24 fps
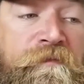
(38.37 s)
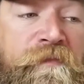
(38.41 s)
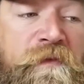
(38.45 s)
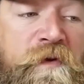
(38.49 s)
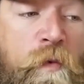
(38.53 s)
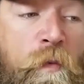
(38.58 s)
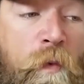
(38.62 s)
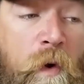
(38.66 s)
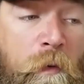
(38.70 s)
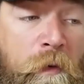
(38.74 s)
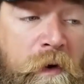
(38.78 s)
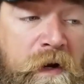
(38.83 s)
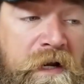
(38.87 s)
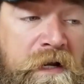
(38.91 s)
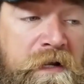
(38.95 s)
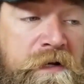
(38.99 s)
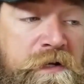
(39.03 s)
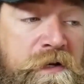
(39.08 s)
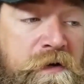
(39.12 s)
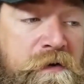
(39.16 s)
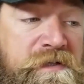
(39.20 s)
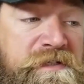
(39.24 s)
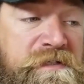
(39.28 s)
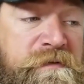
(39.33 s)
What we're going to
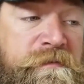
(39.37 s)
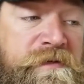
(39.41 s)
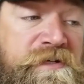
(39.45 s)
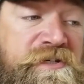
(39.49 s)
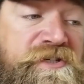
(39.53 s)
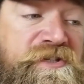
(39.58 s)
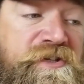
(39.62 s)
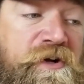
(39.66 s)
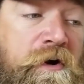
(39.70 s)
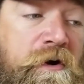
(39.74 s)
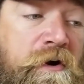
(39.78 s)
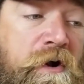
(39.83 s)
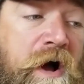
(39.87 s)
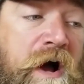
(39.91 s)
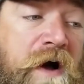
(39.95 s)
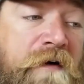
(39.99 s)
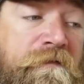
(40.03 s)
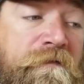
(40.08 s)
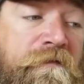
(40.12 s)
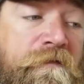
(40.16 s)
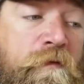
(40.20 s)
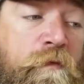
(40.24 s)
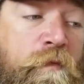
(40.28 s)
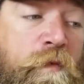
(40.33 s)
do is I'm going to start
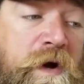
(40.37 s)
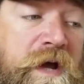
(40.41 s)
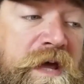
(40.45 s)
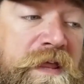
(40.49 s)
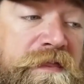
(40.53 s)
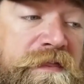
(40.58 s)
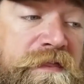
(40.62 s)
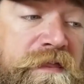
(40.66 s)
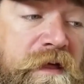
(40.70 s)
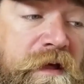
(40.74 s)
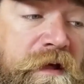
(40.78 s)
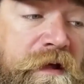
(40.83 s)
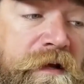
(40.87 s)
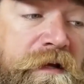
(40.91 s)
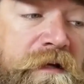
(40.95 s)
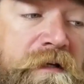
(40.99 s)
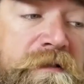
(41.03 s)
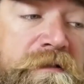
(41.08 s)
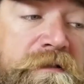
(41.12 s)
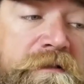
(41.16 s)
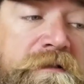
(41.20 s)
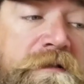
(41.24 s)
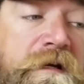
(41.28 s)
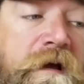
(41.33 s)
off with
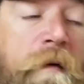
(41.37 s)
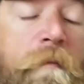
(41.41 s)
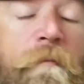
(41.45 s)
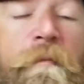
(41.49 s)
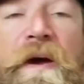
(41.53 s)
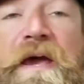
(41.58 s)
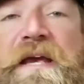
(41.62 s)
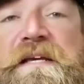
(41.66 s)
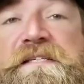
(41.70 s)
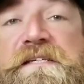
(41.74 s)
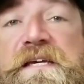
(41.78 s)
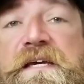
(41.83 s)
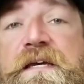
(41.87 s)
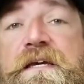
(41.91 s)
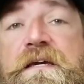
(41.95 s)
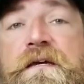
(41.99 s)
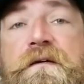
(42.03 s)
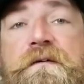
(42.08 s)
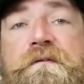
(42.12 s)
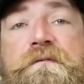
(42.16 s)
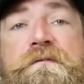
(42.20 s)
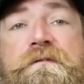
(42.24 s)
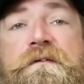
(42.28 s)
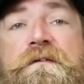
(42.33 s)

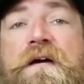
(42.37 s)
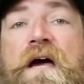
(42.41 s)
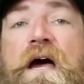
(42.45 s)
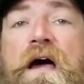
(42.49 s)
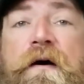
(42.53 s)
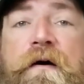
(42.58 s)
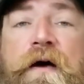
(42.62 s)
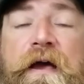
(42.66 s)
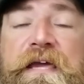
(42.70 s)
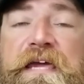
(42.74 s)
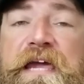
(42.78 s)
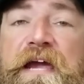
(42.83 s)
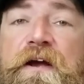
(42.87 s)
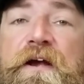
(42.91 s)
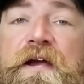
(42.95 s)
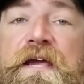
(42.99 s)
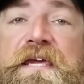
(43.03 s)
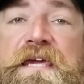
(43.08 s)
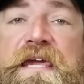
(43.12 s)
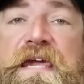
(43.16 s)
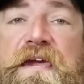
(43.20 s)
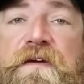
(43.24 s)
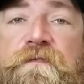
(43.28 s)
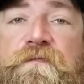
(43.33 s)
basic. I carry a
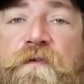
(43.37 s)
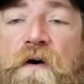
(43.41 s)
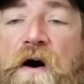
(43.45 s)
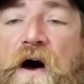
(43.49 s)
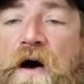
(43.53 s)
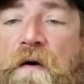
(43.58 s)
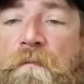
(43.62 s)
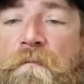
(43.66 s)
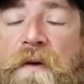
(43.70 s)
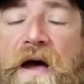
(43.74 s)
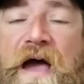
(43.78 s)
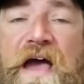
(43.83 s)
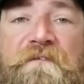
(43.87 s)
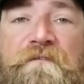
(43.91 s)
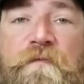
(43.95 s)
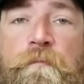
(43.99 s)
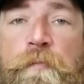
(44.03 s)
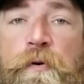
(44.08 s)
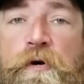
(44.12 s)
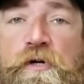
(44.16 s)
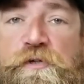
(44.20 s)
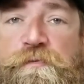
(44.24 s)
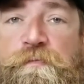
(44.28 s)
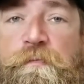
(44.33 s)
key fob. I have a
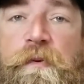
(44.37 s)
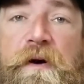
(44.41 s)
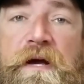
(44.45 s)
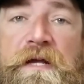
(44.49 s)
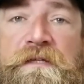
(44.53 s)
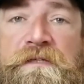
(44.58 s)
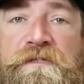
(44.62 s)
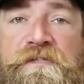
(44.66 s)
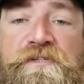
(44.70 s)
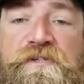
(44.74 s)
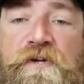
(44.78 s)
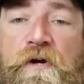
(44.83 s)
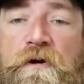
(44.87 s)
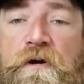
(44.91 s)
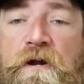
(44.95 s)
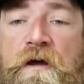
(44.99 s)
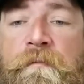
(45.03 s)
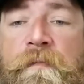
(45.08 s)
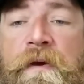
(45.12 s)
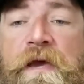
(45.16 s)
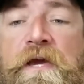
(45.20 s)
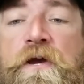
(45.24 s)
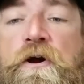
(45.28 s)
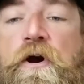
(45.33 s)
push button start
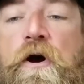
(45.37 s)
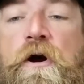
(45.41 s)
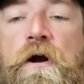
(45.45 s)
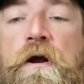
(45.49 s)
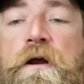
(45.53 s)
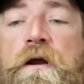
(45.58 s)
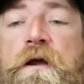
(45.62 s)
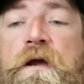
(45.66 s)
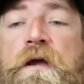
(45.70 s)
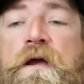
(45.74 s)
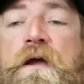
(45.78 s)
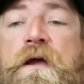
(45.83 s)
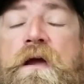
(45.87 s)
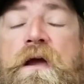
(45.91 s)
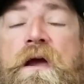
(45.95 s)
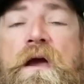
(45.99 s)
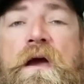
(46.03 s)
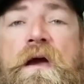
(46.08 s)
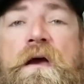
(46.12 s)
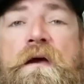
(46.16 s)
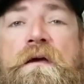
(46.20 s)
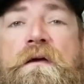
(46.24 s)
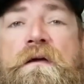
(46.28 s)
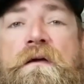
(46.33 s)
on my car.
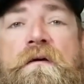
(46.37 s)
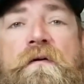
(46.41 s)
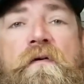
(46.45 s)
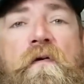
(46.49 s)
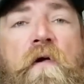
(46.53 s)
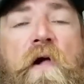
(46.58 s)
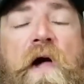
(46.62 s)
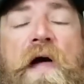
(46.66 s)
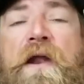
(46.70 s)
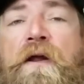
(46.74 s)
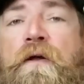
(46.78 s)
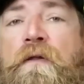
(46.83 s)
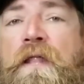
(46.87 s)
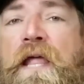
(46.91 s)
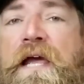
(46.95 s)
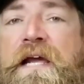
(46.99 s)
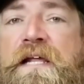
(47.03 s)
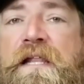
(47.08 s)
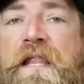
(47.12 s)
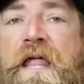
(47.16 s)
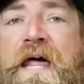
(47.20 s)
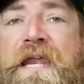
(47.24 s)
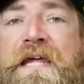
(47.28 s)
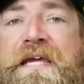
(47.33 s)
I don't like
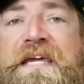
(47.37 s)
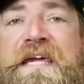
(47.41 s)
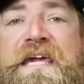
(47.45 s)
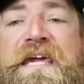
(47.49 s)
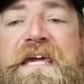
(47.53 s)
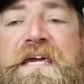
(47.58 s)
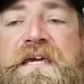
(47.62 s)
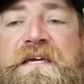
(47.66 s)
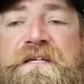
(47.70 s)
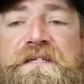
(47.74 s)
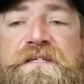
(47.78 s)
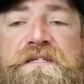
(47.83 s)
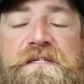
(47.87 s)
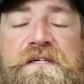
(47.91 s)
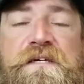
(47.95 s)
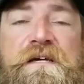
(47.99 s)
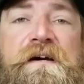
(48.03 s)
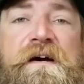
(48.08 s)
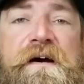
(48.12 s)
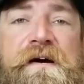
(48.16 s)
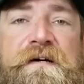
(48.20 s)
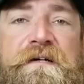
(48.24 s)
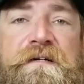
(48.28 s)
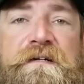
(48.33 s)
a lot of keys.
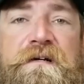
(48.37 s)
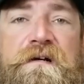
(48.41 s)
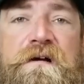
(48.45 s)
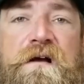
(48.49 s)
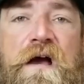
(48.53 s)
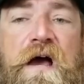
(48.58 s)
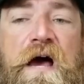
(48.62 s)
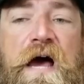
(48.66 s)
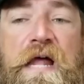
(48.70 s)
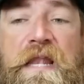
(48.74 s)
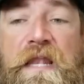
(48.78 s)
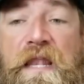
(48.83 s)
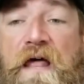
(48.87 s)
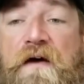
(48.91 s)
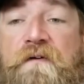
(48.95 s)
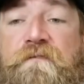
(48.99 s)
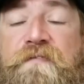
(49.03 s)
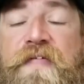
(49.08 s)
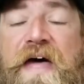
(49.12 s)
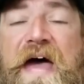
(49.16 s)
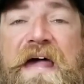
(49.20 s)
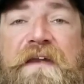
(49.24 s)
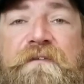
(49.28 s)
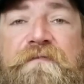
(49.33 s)
I love
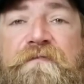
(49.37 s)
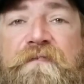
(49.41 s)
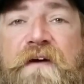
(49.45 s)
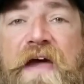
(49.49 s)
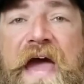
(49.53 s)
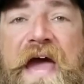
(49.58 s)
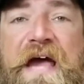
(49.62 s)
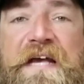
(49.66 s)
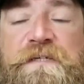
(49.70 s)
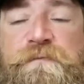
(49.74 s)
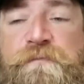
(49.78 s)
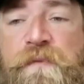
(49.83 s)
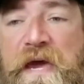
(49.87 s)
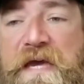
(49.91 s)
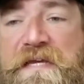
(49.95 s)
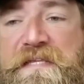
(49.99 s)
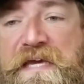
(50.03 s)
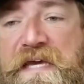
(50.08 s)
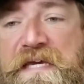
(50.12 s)
that aspect.